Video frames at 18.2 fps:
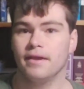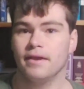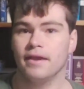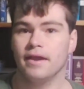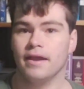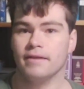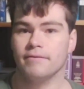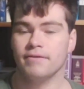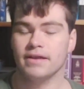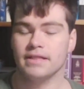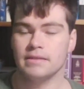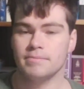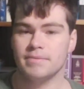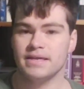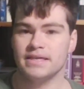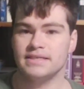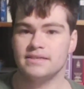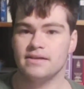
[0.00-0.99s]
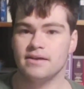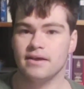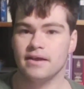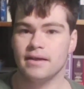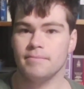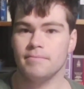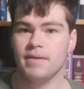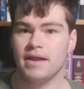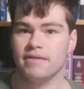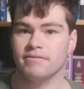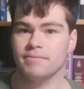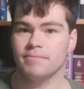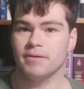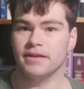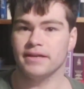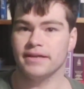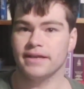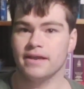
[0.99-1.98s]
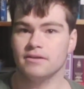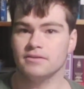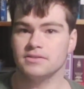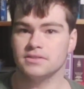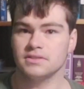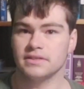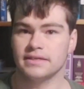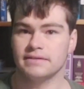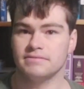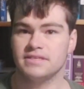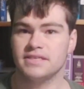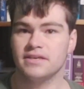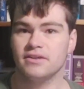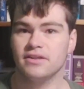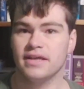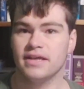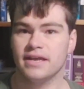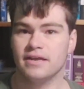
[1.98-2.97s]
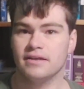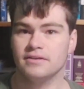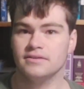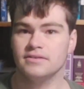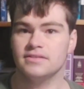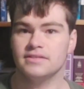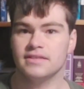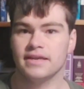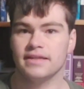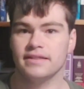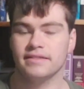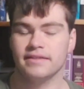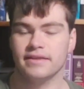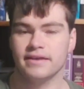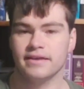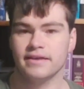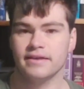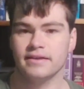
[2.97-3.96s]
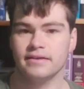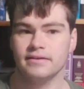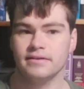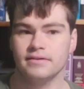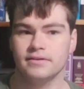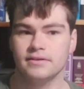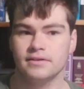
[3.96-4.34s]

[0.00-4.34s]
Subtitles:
Anyway, in the meantime, everybody else leaves Hill House and then